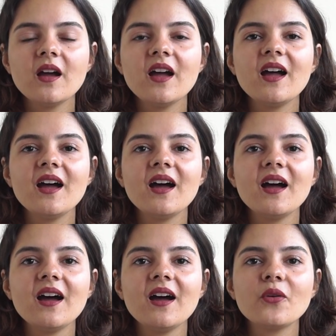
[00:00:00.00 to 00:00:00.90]

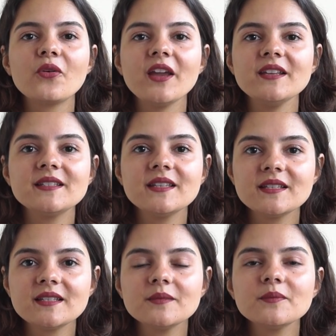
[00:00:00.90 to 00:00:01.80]

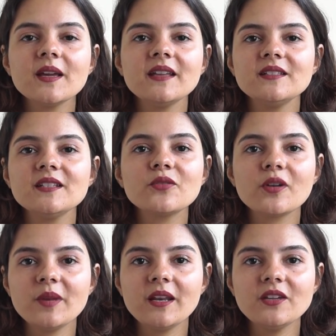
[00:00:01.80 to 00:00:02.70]
racism and
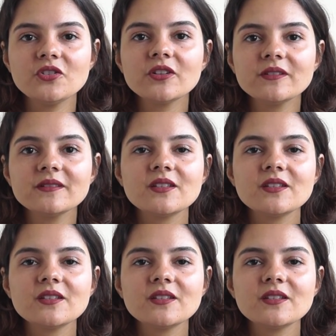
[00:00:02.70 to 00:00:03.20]
discrimination.